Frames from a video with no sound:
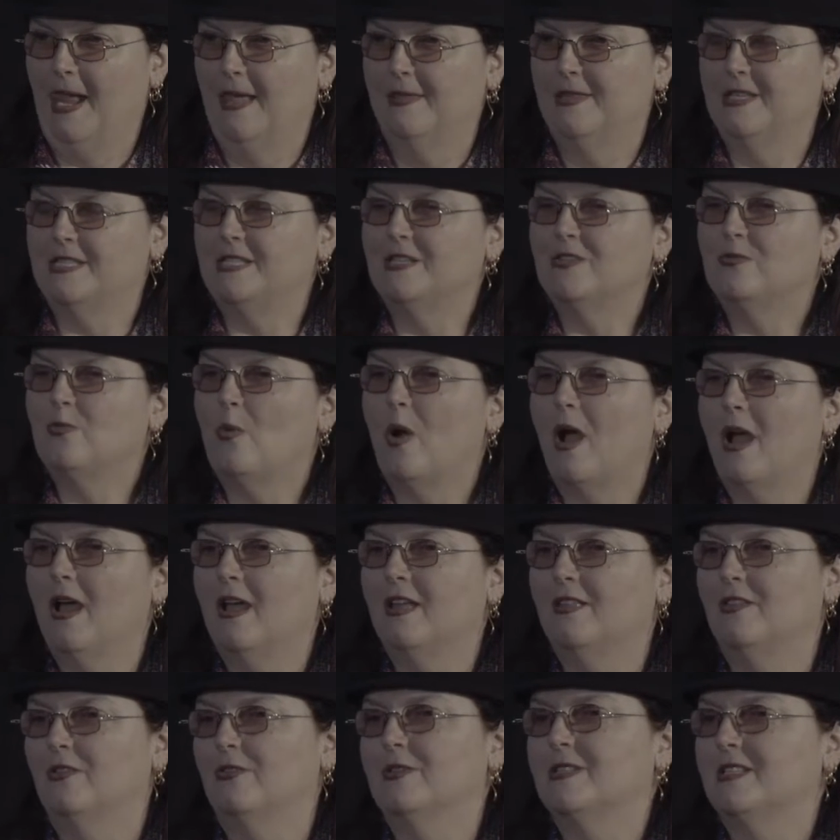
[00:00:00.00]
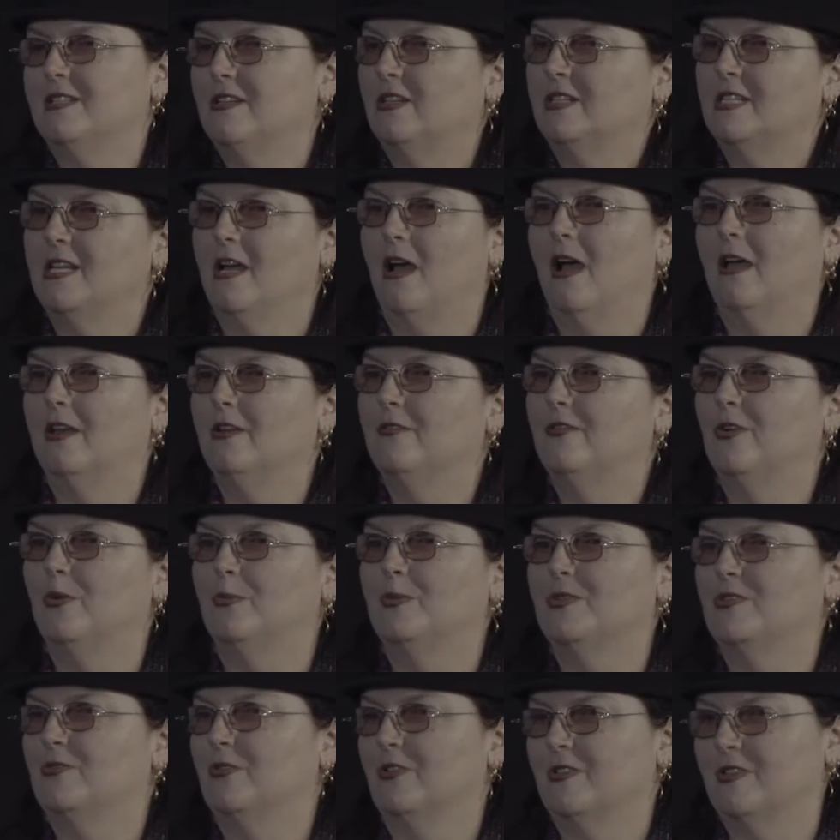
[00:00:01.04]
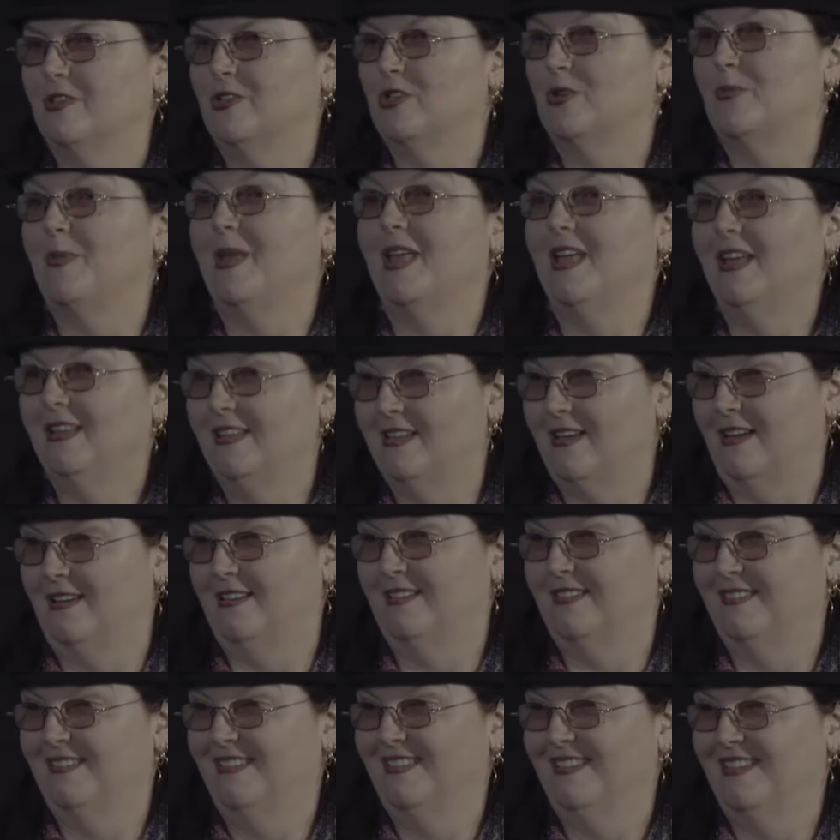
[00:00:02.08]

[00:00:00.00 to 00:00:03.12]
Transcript: This is why there isn't a ton of open source in Japan yet,